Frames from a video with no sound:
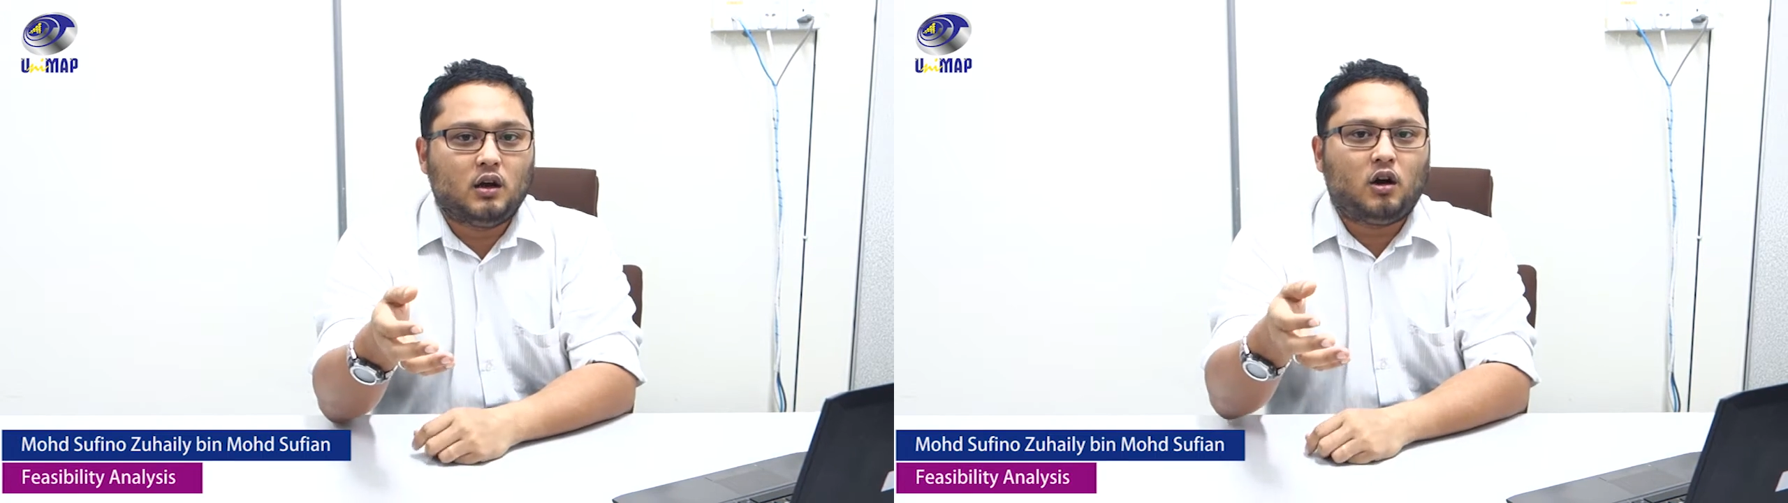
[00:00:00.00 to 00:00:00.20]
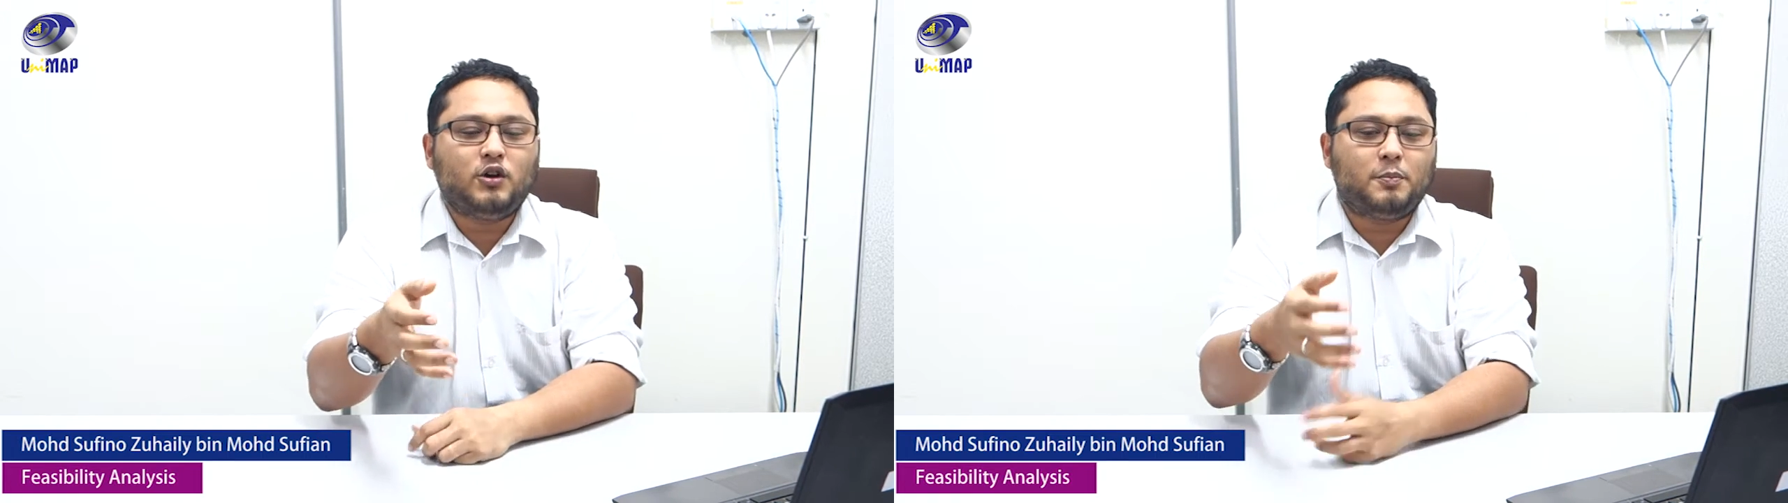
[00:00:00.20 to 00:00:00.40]

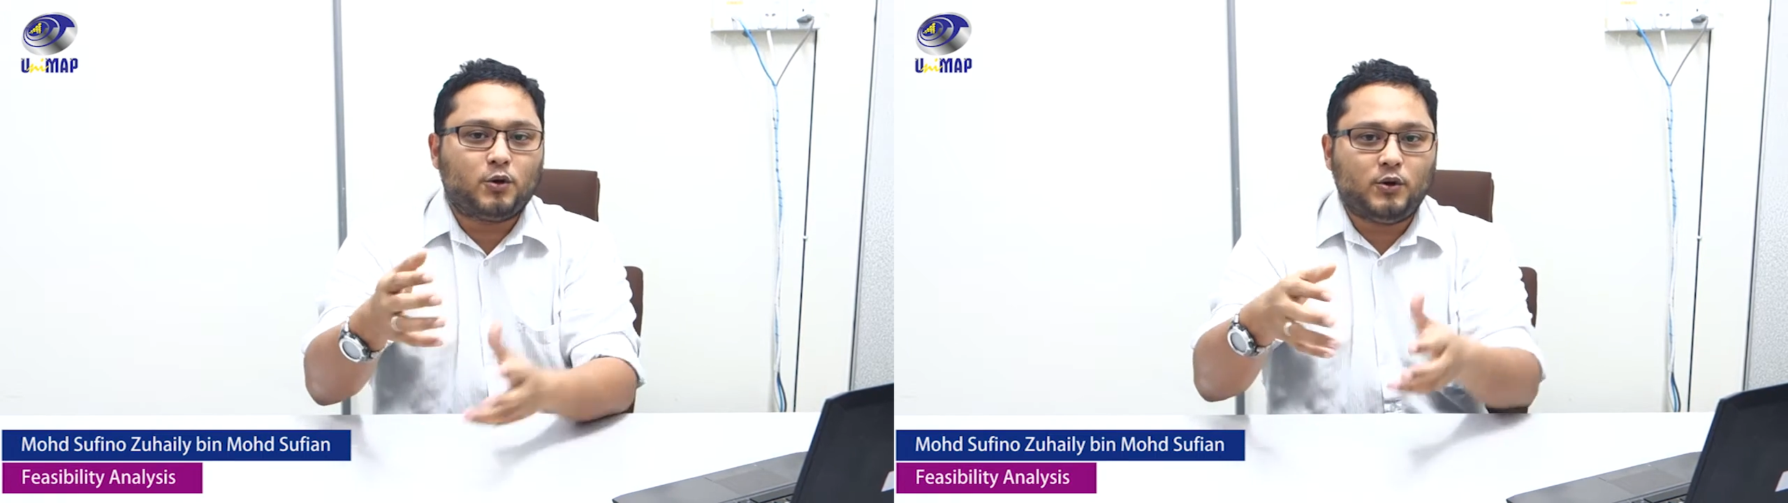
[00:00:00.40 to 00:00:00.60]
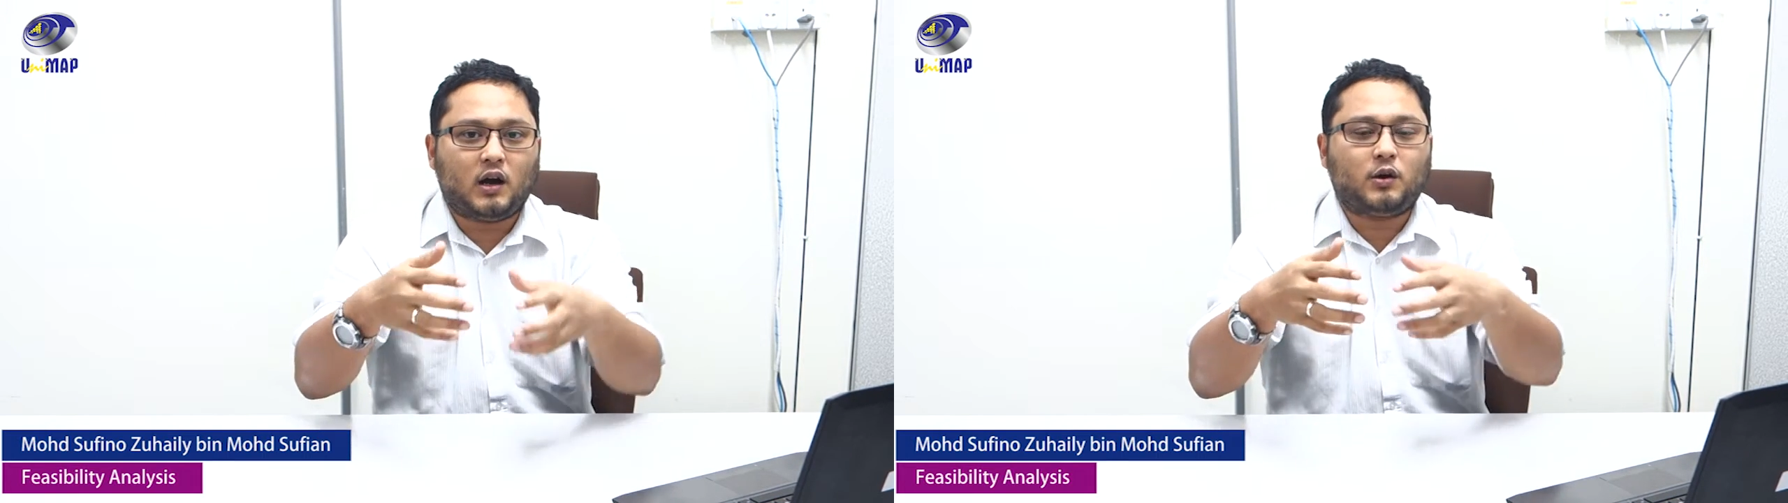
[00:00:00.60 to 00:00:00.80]
or your
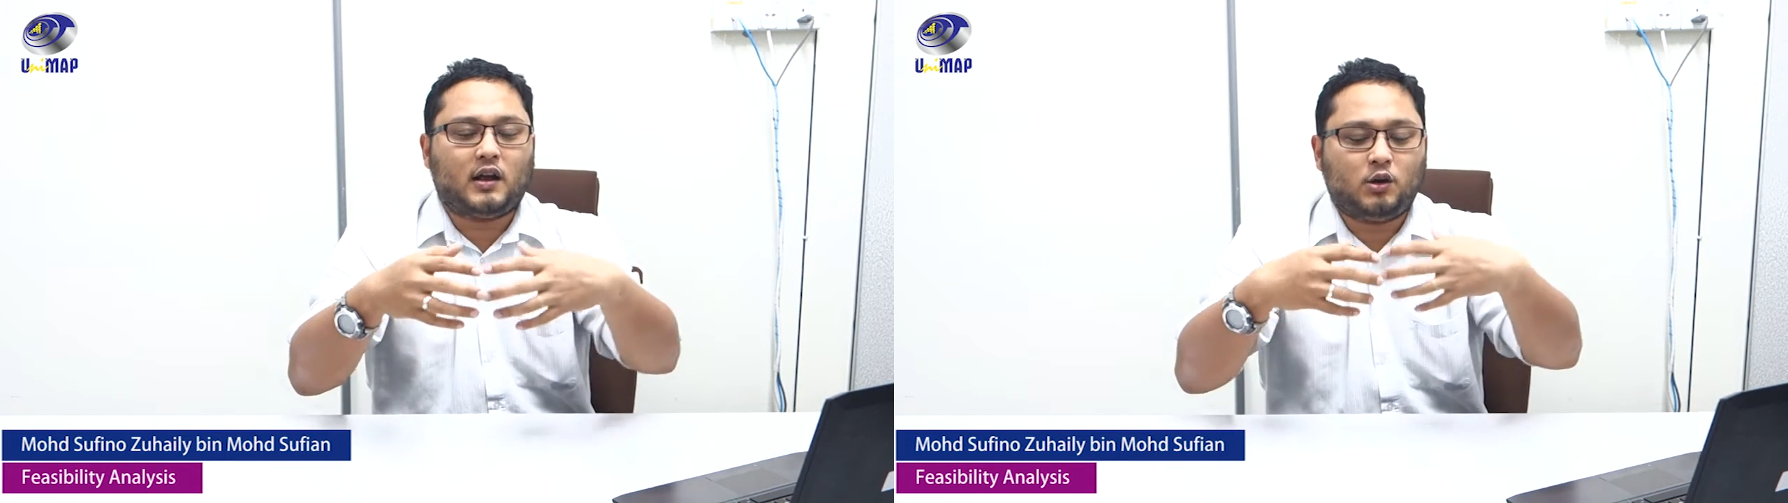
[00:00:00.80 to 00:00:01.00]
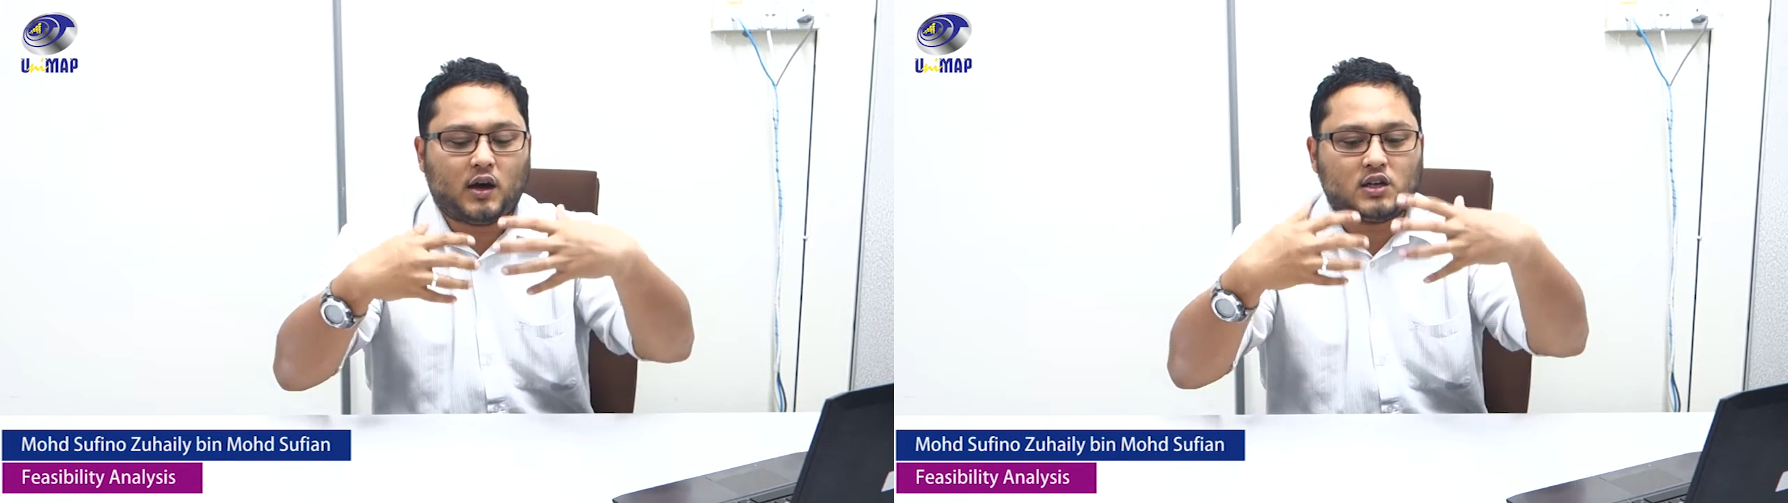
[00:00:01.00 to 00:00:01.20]
product
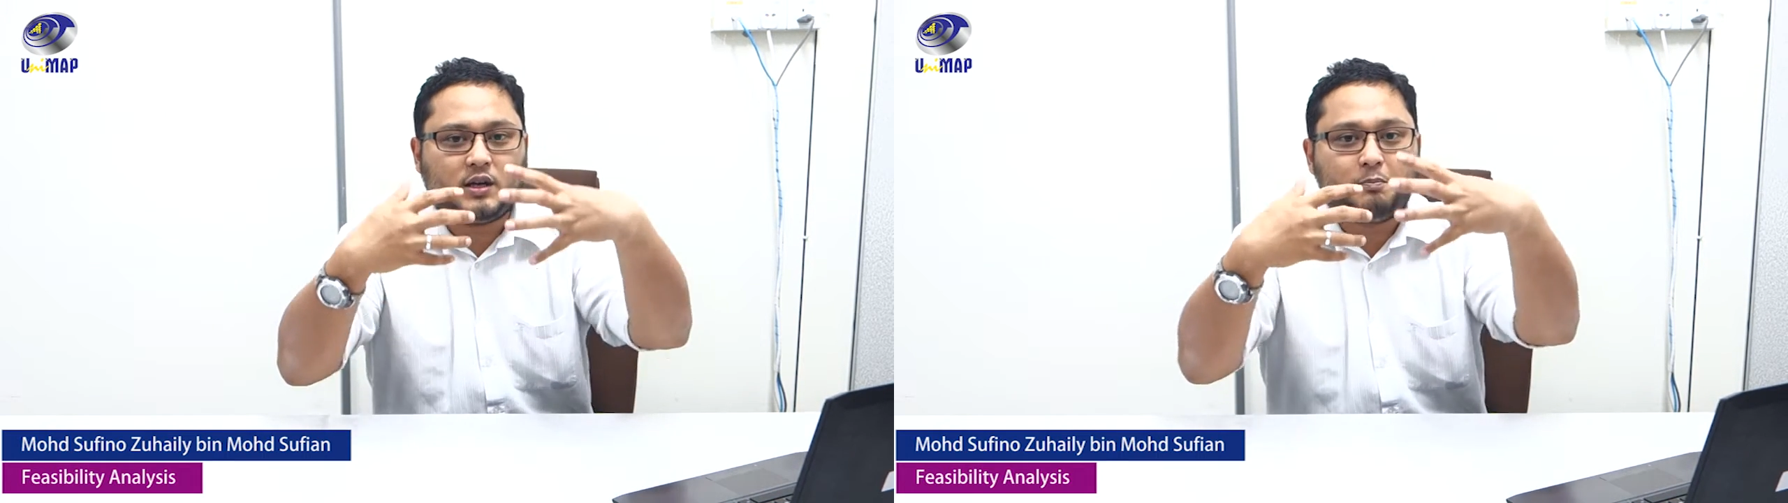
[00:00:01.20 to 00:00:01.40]
that you actually